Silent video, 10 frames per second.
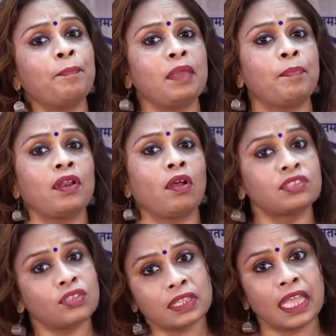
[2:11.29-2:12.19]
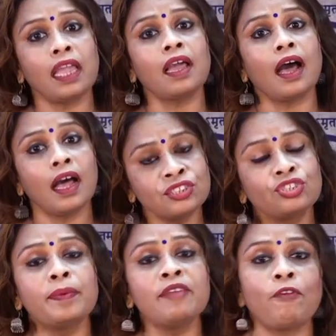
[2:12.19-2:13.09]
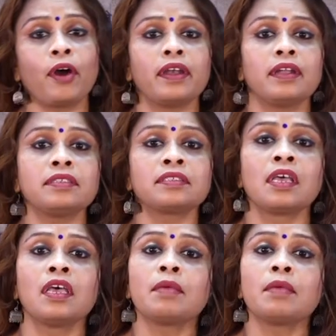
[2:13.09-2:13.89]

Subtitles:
people also think us to be foreigners